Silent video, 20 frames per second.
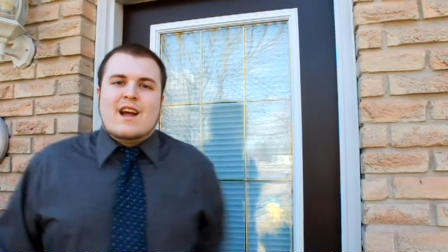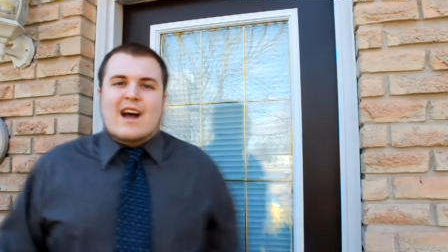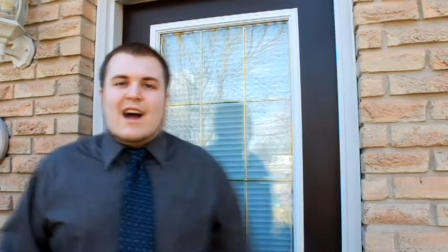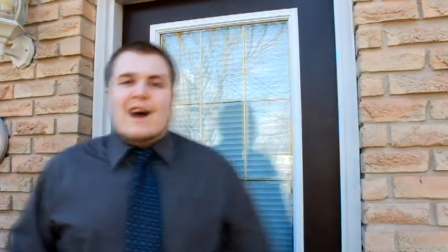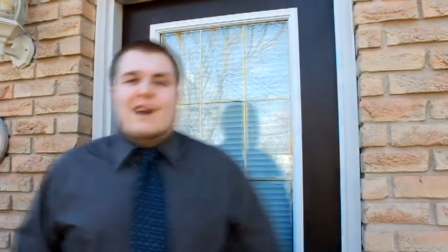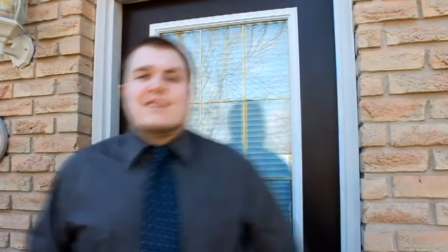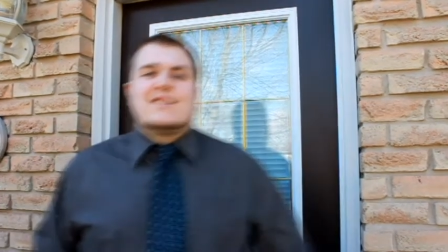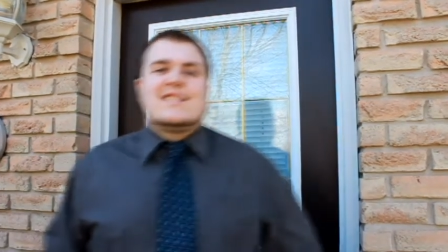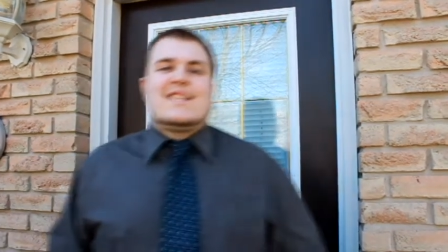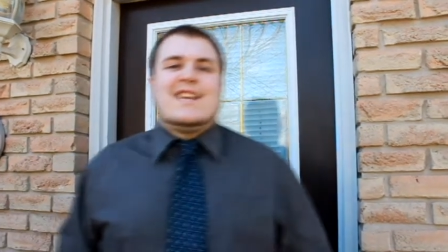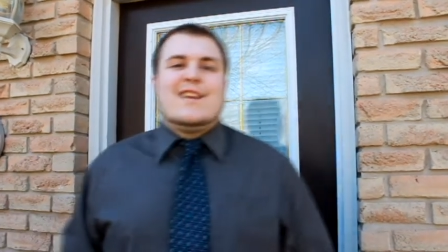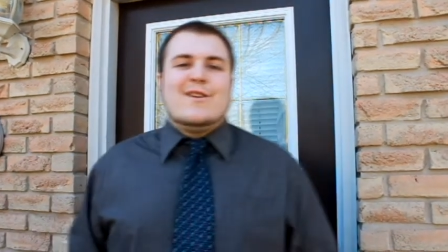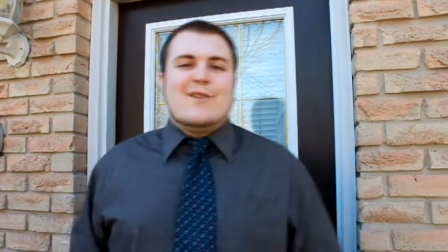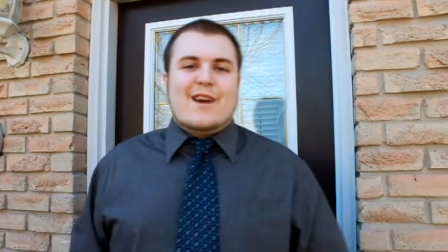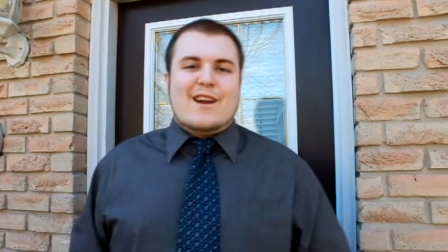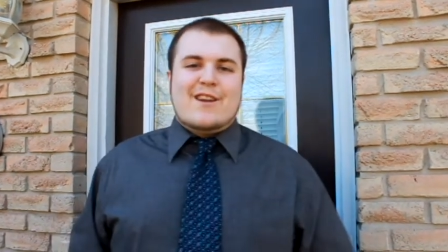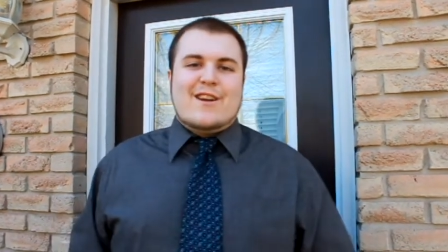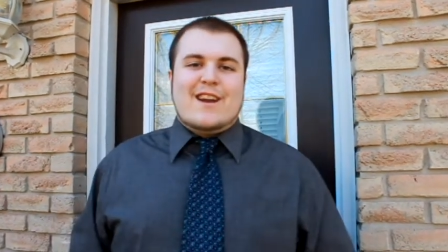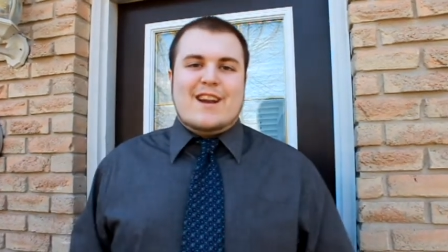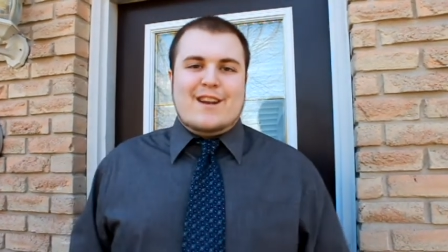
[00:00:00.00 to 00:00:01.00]
I'll see you
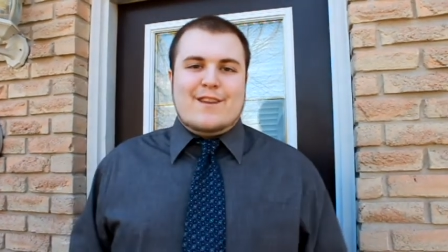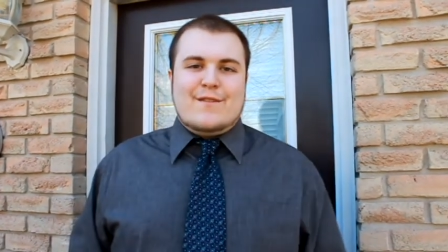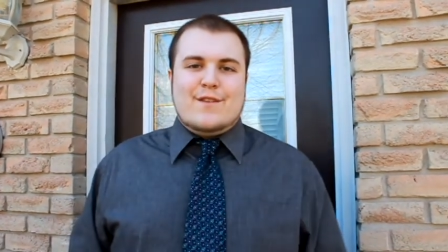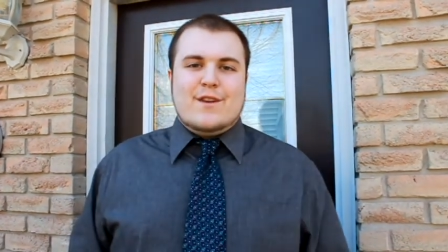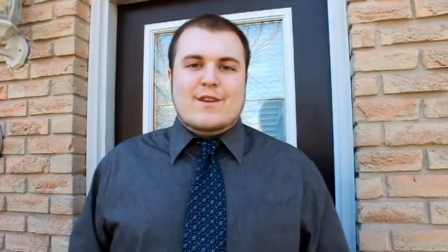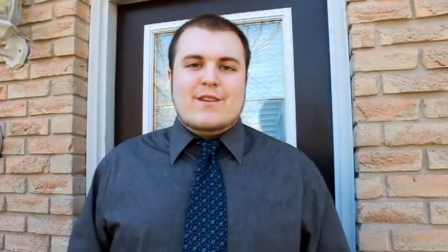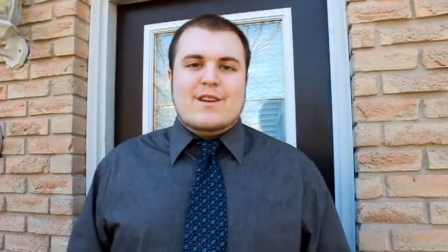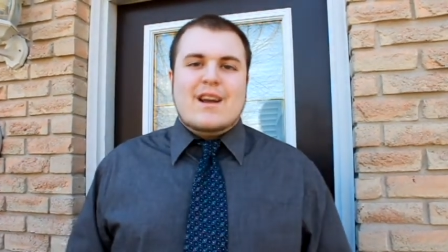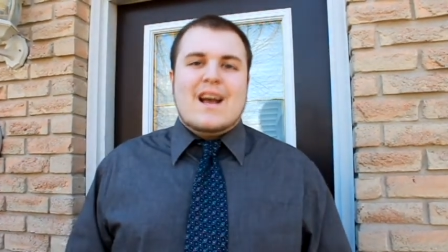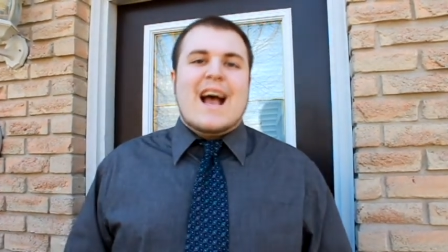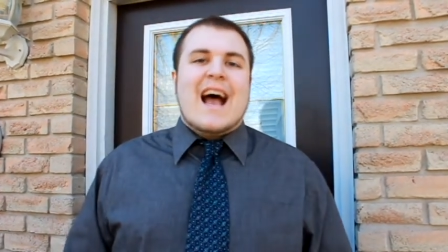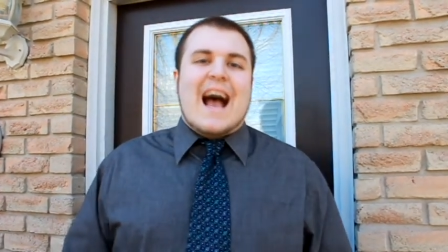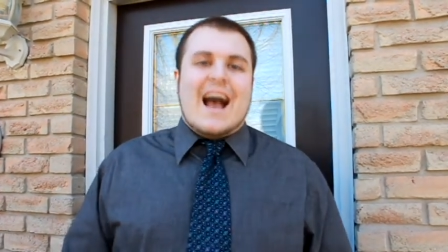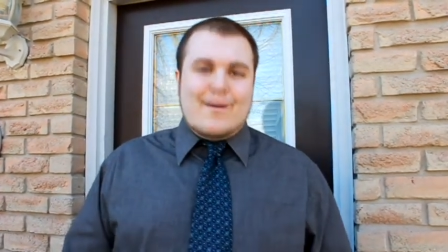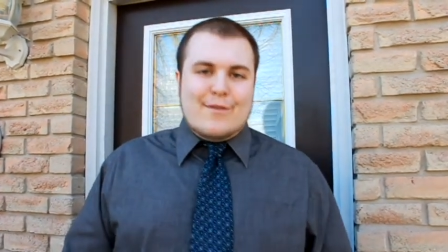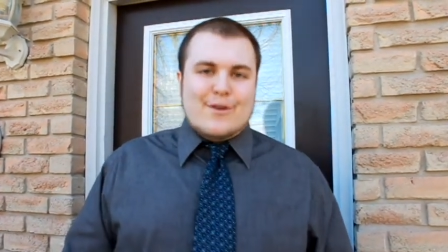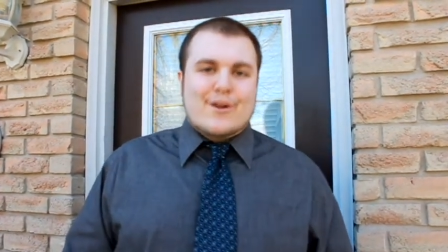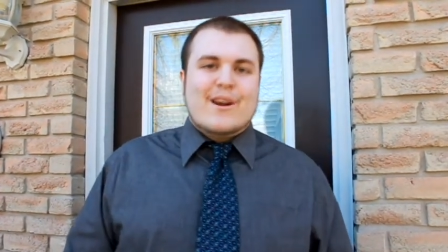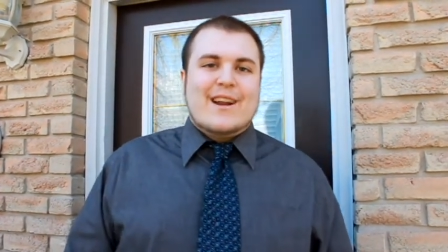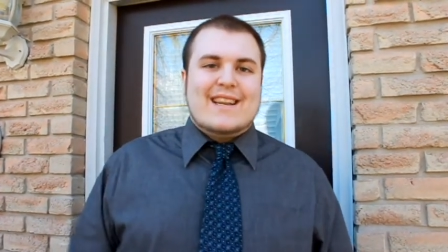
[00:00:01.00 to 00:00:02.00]
at our interview. Have
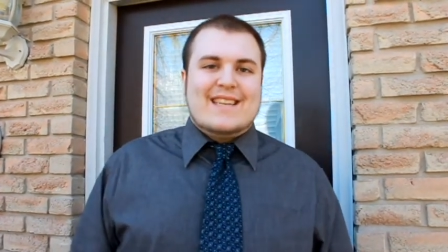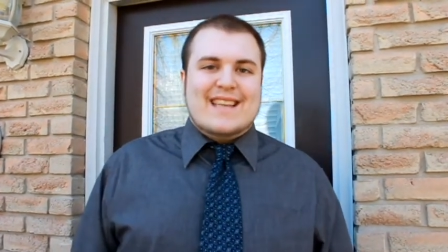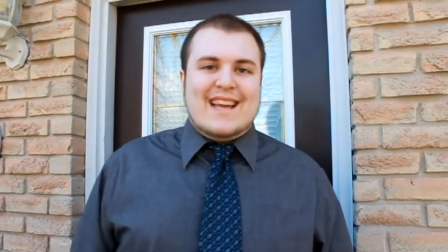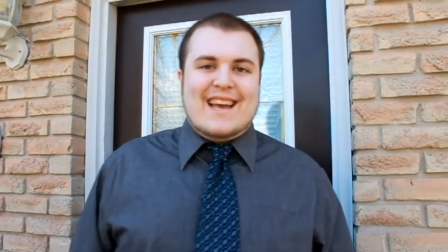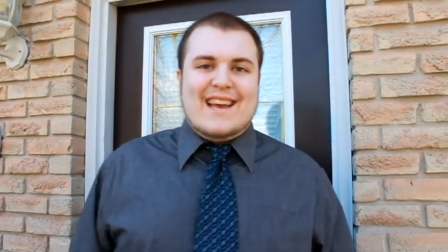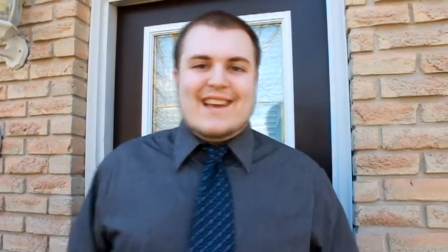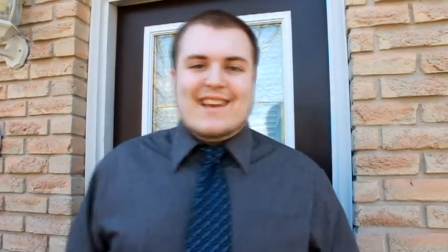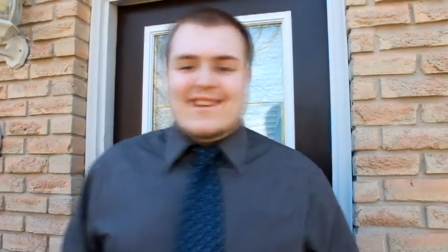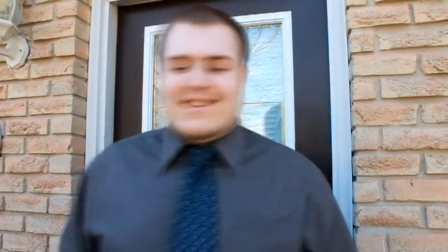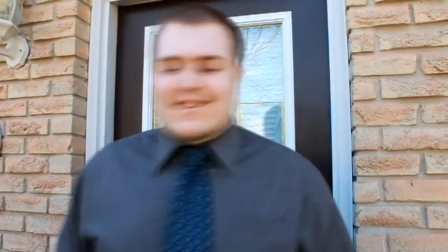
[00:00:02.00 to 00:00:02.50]
a great day.